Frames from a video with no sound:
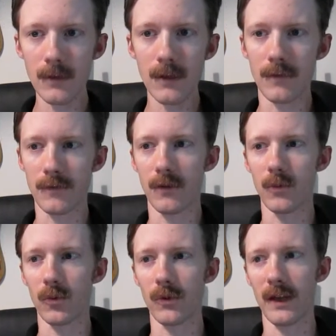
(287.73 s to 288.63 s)
If
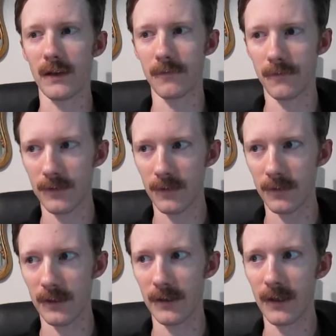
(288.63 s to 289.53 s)
someone reacts
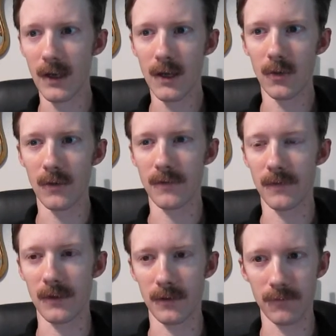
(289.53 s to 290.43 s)
physically when
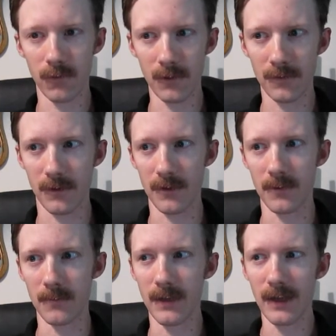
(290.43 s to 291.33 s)
something is forced on them,